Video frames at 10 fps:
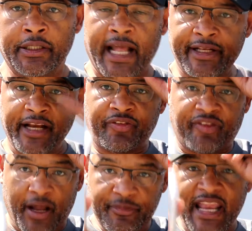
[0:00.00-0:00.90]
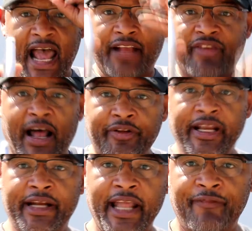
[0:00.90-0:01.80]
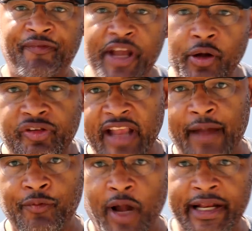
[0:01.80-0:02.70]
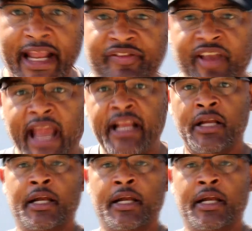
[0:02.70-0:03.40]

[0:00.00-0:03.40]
Now there's some guys out there that feels that way. They say,